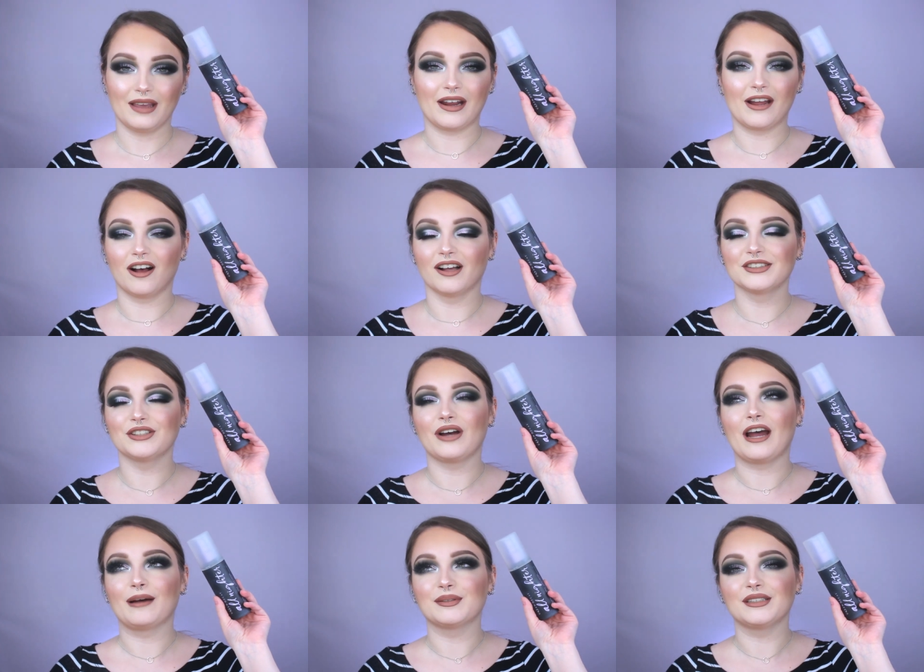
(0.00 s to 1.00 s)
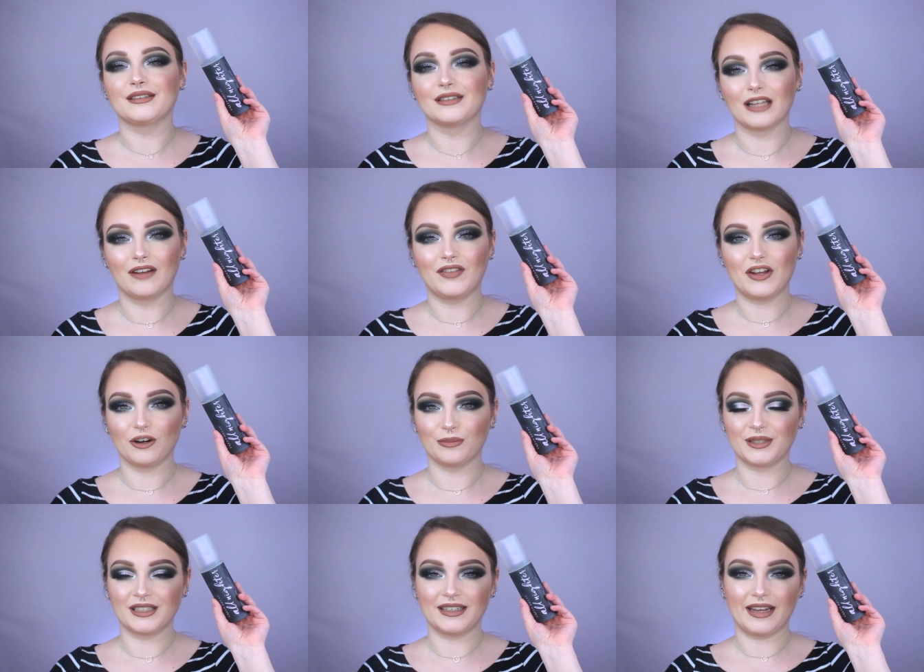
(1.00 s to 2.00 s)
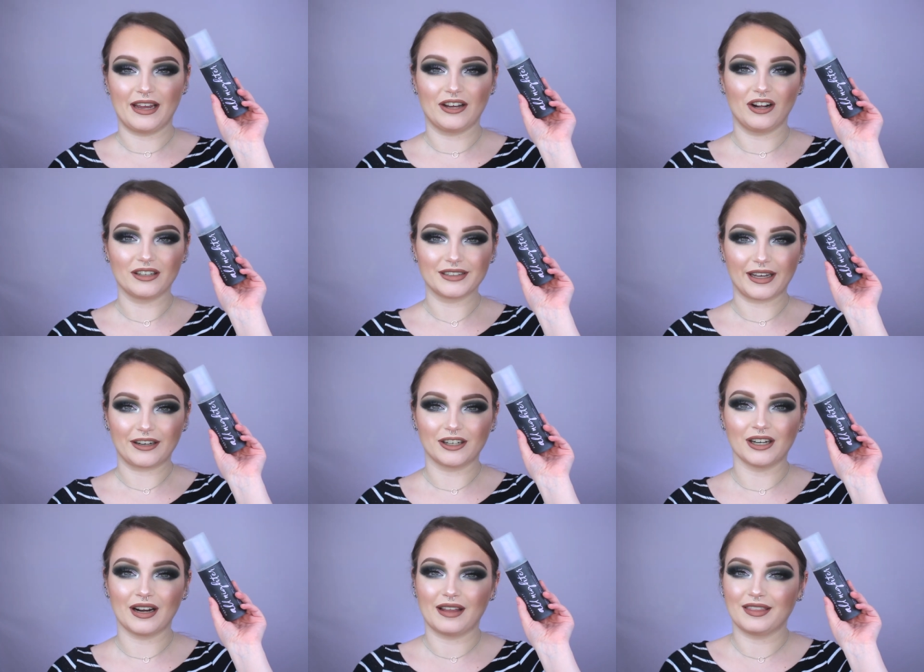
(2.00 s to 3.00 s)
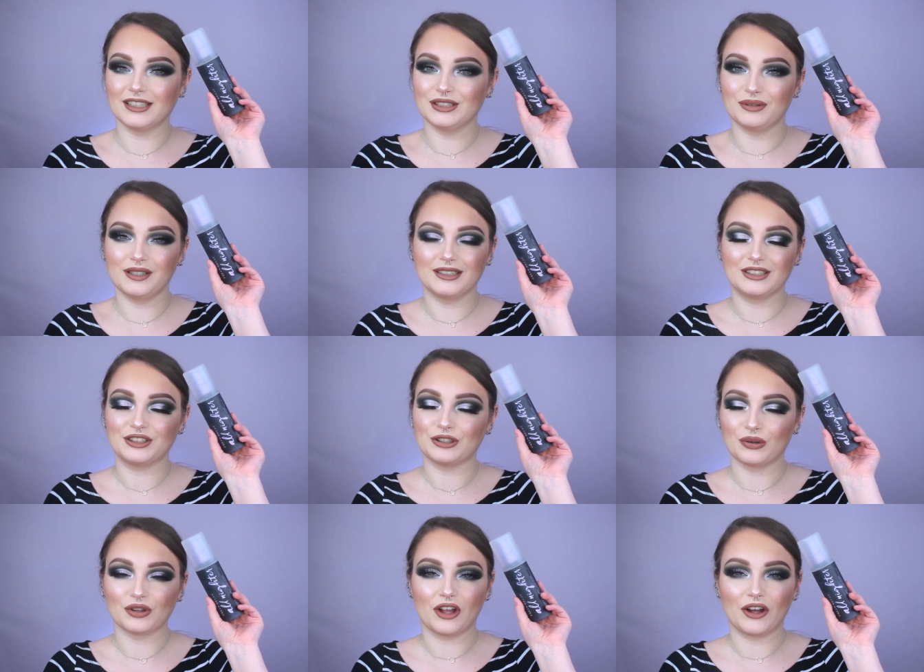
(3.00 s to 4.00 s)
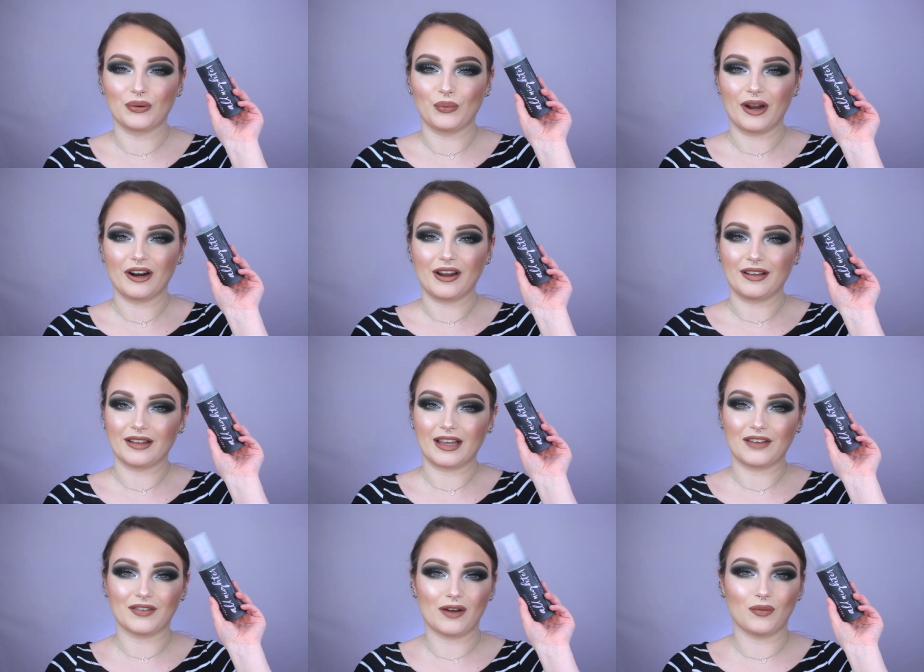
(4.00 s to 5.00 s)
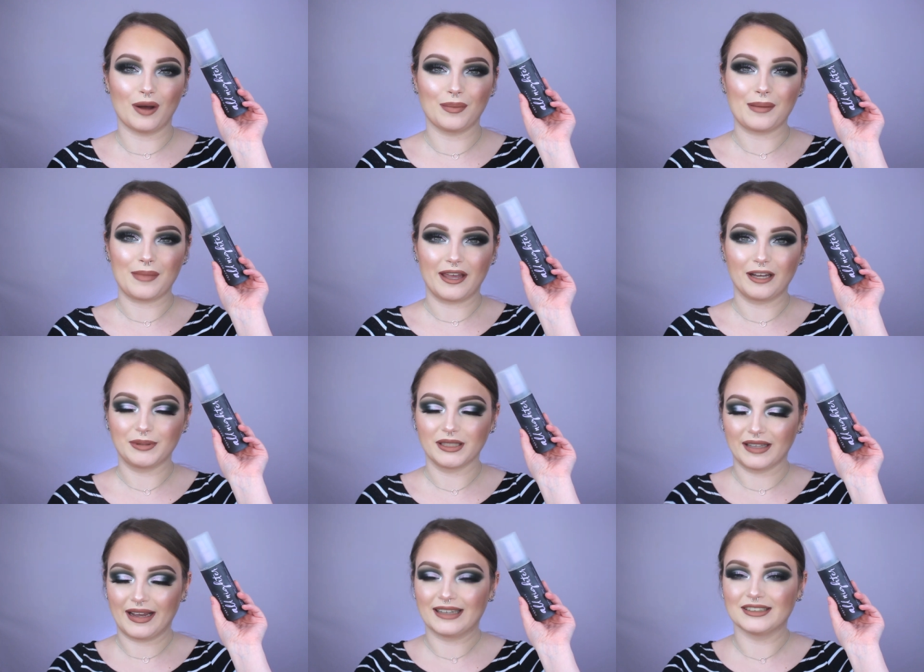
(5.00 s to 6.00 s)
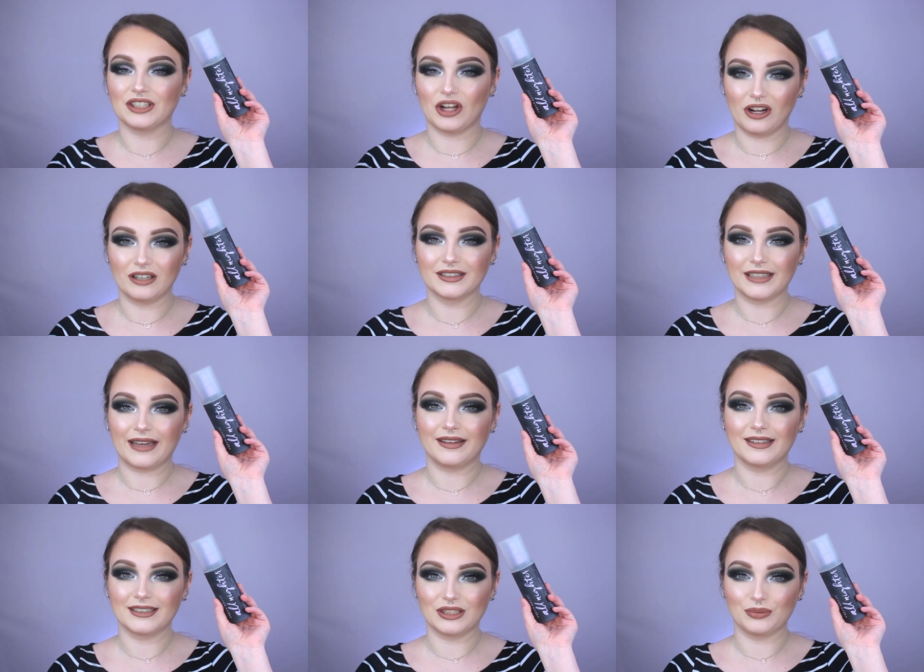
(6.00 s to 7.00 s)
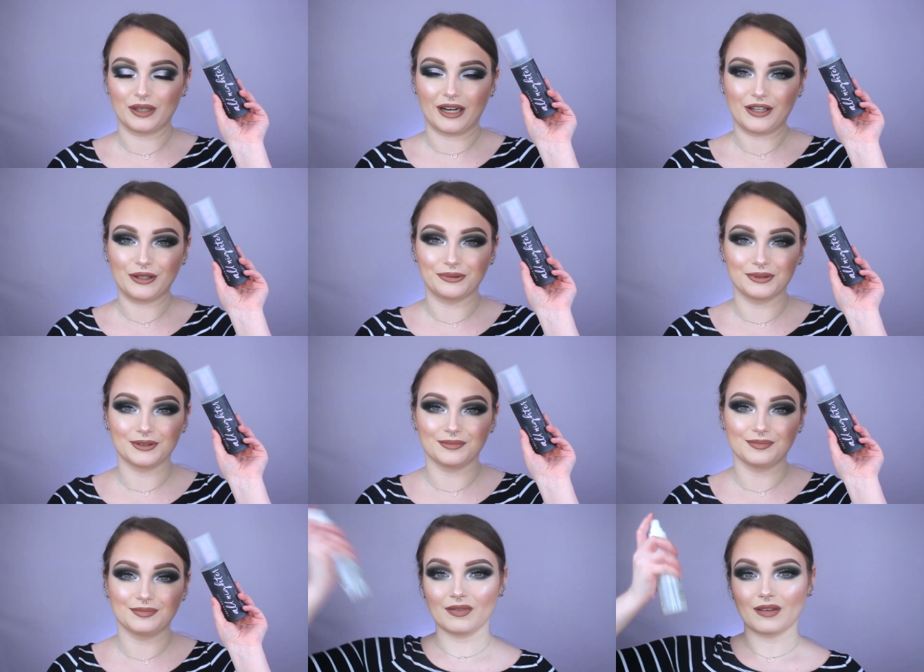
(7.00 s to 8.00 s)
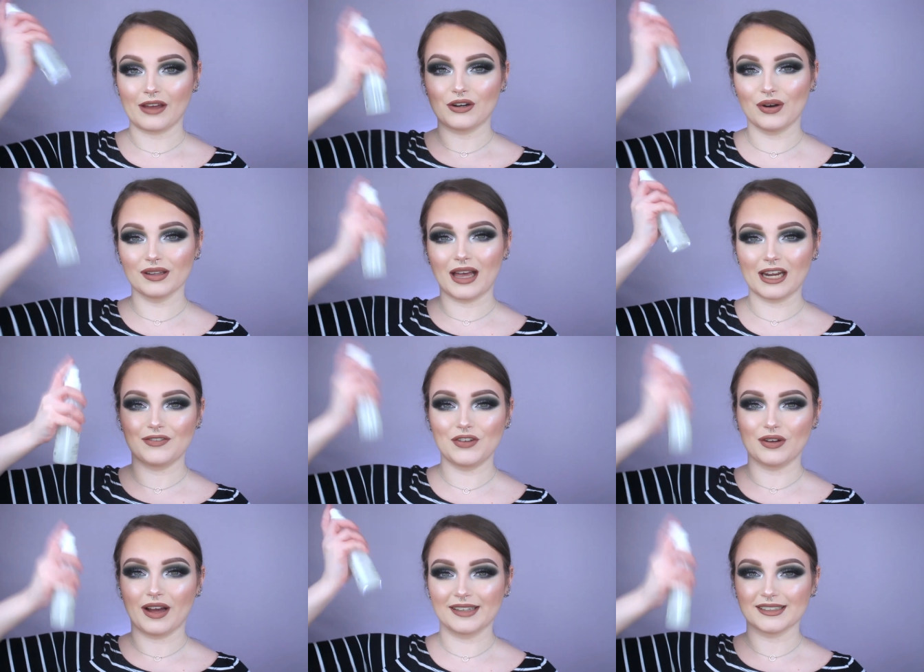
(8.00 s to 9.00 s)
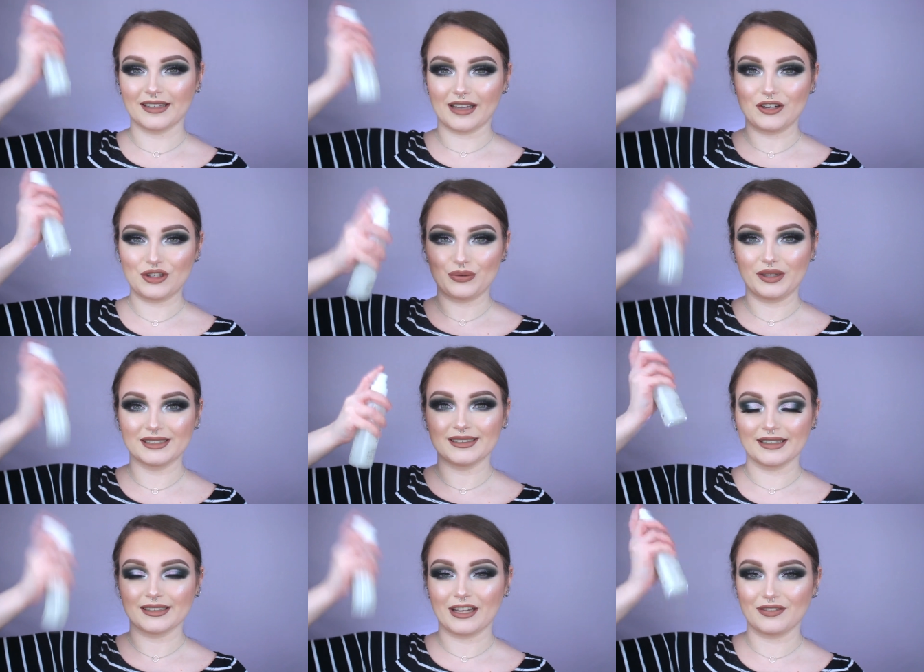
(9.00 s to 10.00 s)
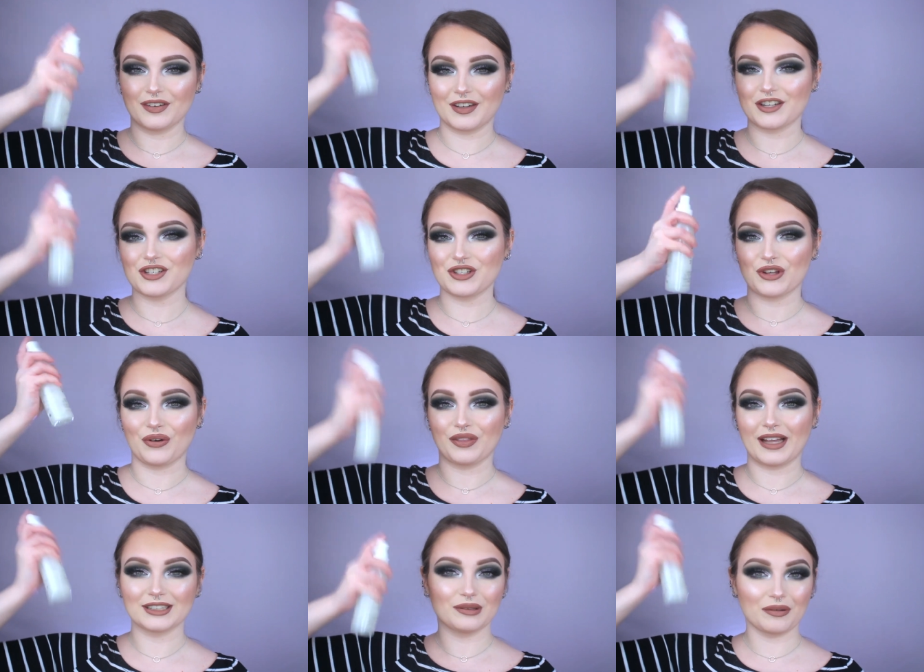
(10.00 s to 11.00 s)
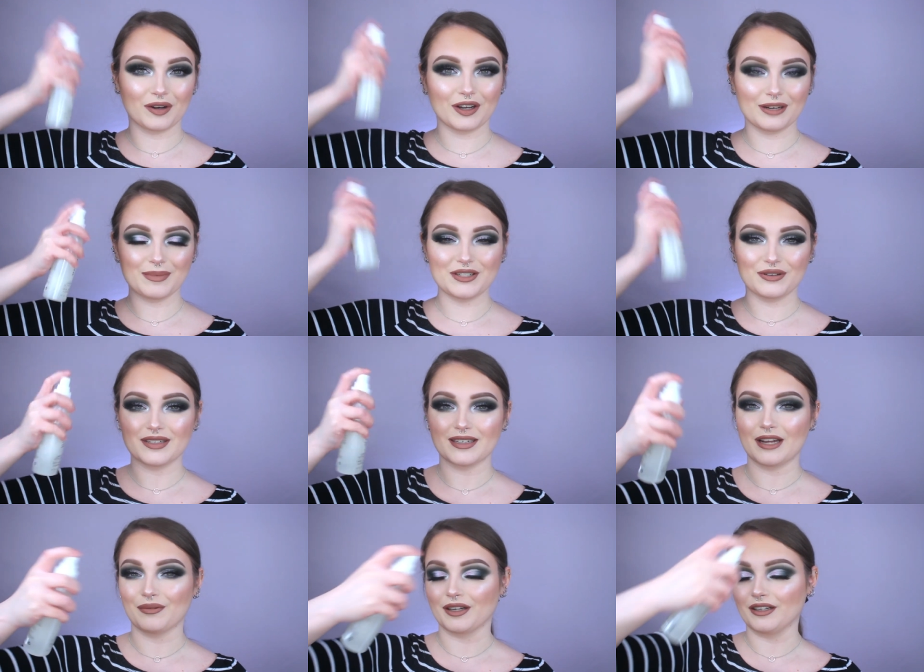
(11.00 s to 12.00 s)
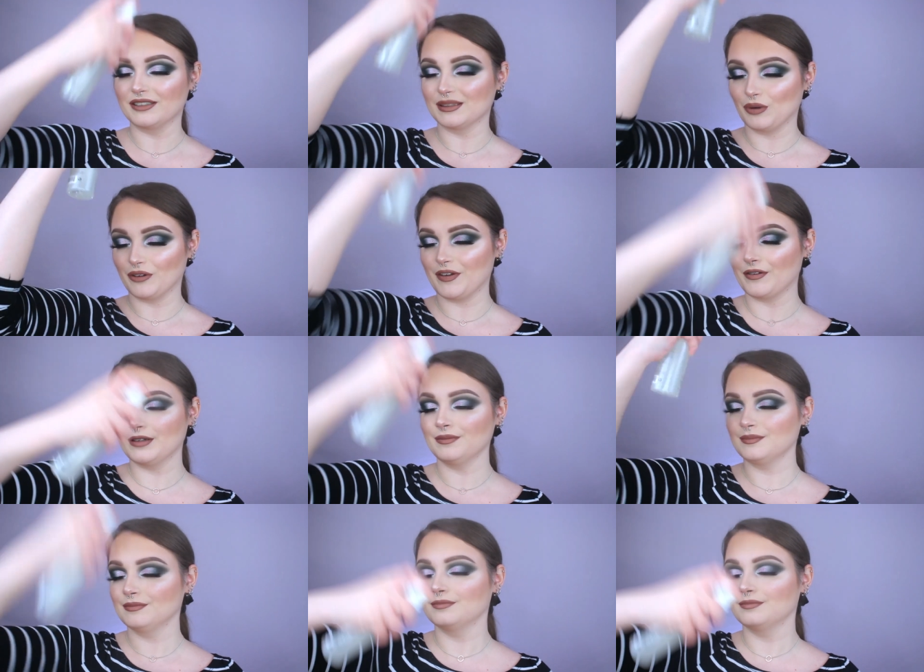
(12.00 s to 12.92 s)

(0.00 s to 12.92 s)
And I also absolutely love the Urban Decay All Nighter. This one is so long wearing. Like, if I want my makeup to last all day, this is what I use. I know a lot of you guys like that dewy skin-like finish, so that's what we're going to be doing today. We're going to use the Morphe one.